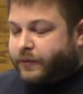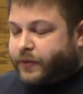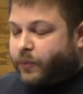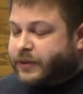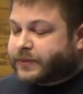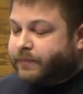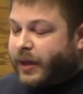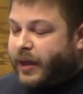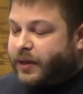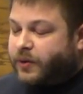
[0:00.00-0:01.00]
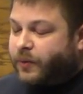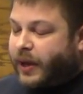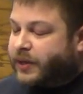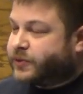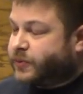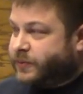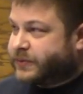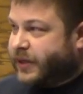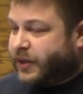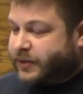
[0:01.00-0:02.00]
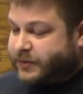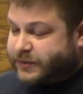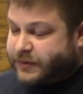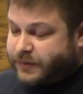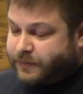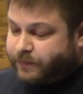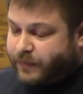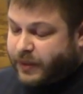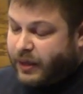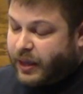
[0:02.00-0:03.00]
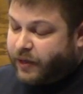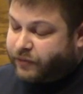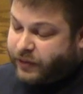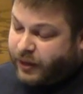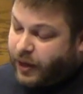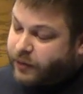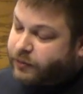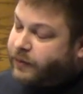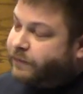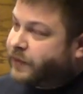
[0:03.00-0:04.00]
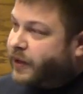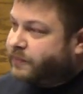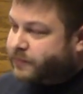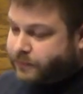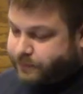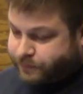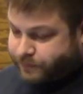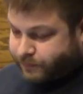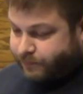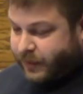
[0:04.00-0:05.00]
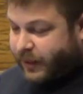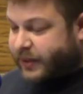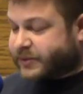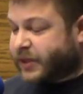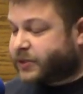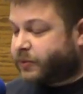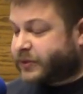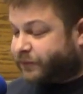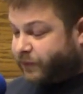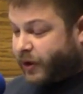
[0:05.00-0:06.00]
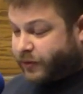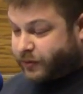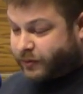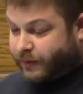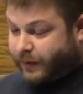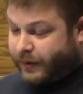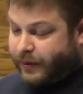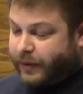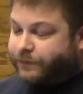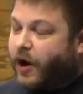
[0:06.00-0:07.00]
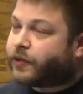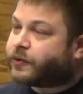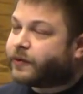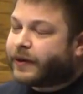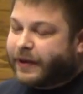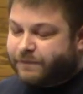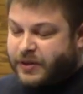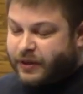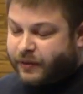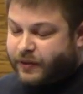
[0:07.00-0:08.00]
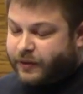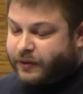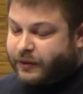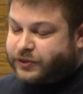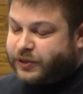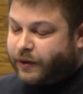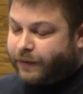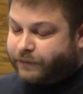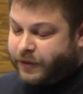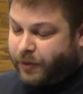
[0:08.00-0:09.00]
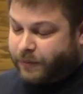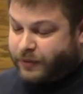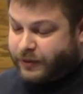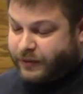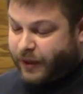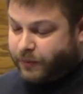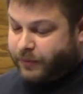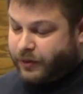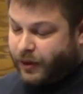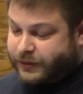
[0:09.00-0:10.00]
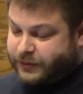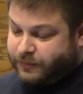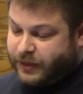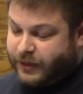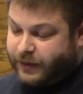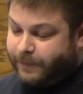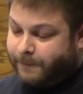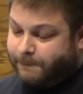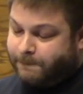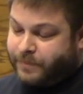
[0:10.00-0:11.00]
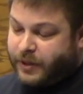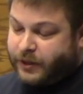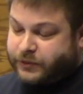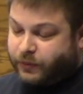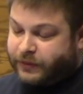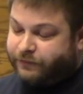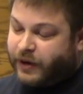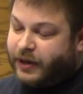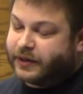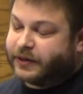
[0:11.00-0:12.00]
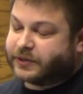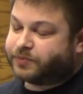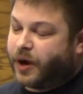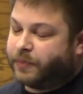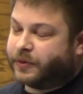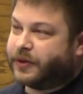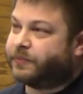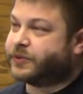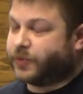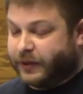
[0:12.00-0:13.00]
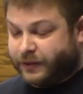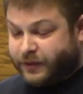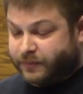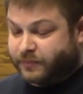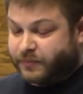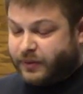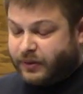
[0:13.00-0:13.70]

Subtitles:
There was a man who had two sons. The younger of them said to his father, "Father, give me the share of the property that will belong to me." So he divided his property between them.